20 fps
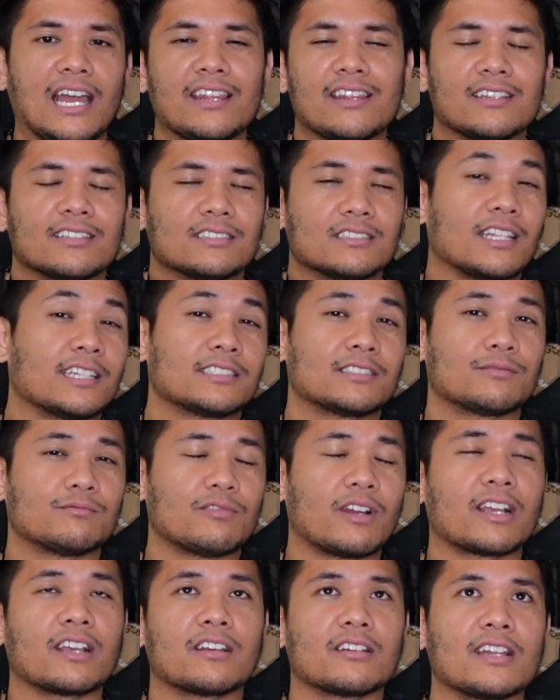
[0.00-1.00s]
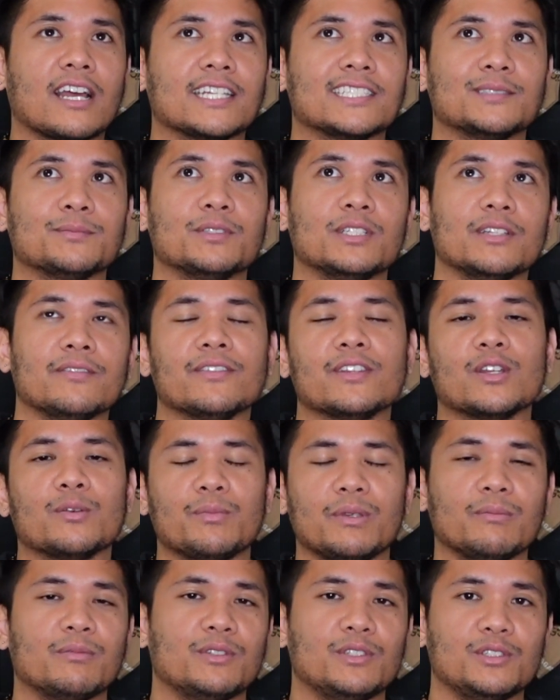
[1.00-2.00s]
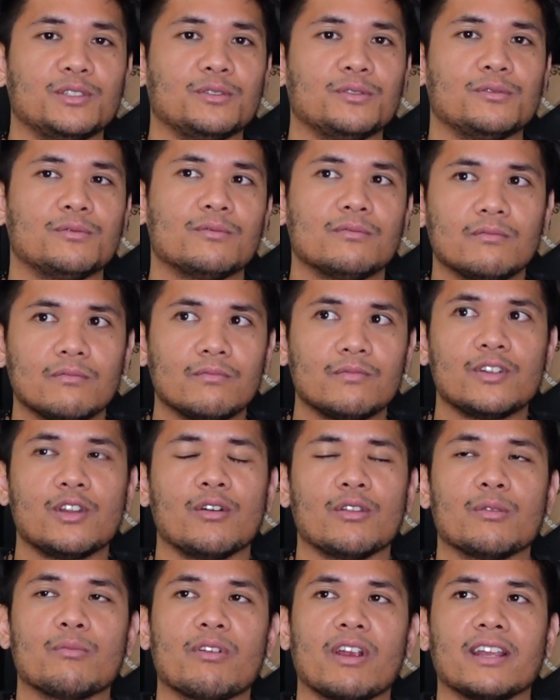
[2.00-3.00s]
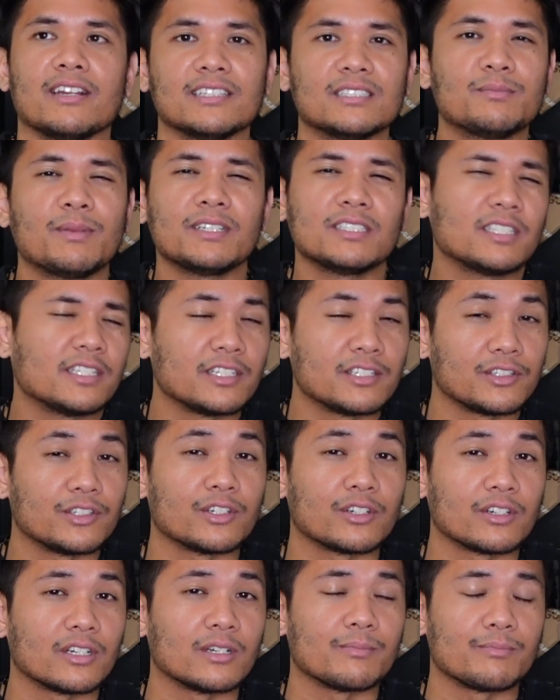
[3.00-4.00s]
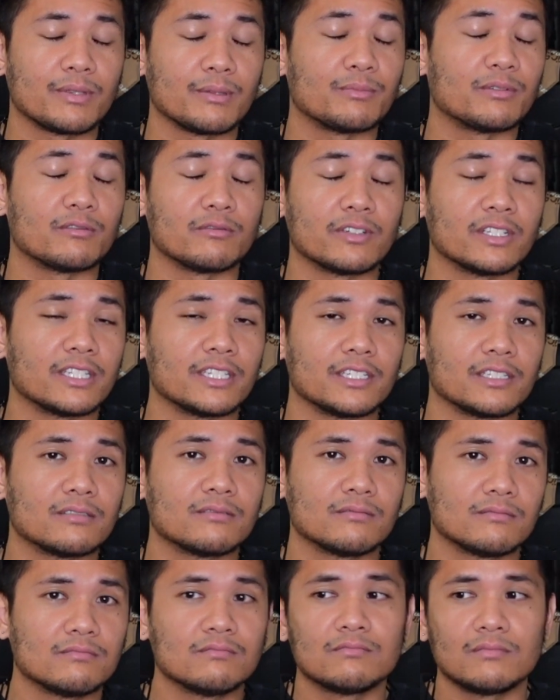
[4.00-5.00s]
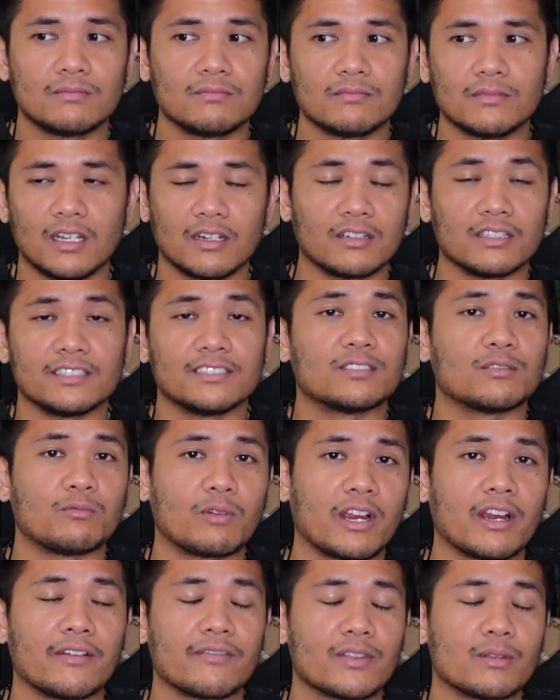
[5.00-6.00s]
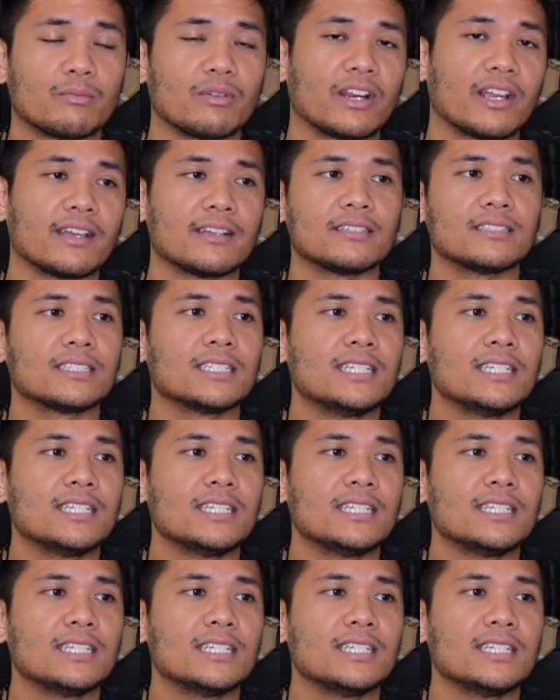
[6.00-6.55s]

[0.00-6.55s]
I think it's less recognizable, even though people do know the brand, especially in Europe. People really are at least aware of the brand.